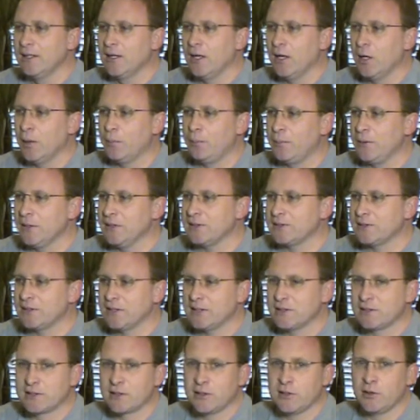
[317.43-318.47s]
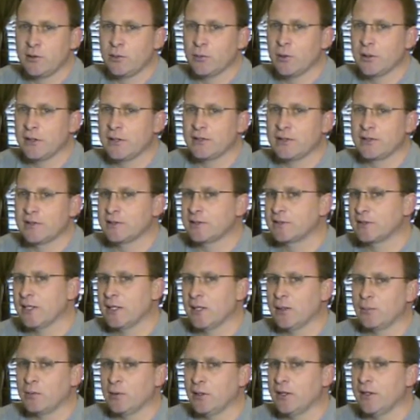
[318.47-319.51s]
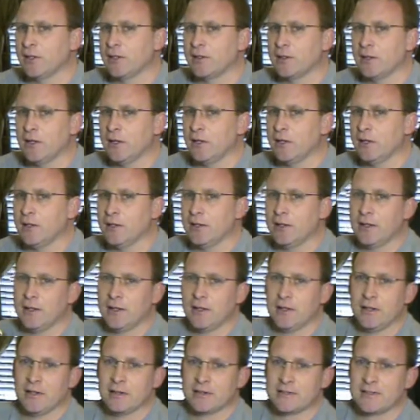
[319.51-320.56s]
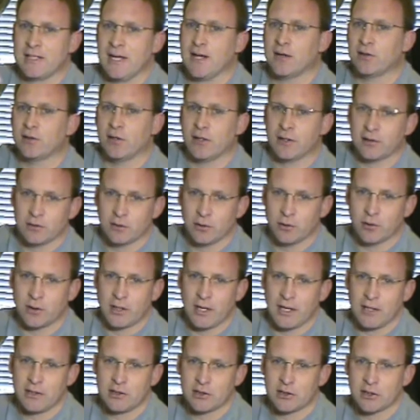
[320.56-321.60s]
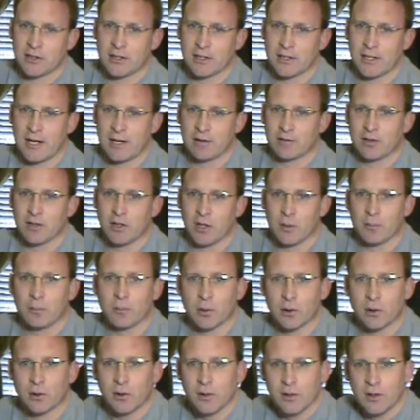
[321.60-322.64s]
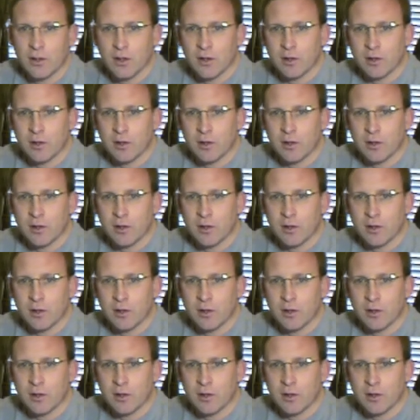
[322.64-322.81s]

a business and you wanted to set up like a satellite location and have a number